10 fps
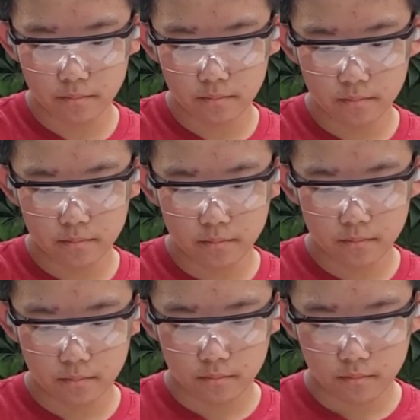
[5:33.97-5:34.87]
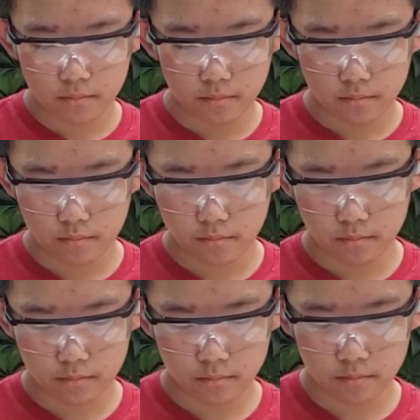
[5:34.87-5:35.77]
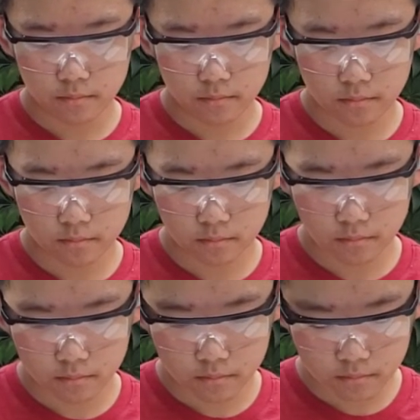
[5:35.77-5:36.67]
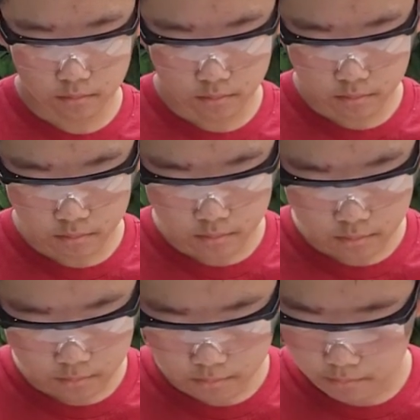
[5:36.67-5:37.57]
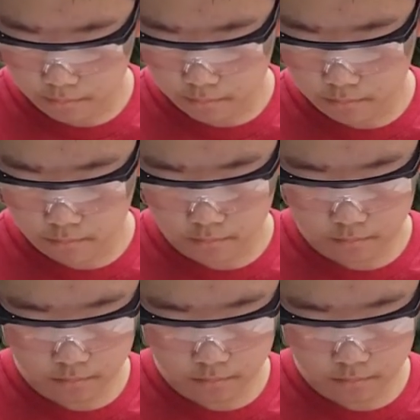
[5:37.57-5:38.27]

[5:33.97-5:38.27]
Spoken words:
(silence)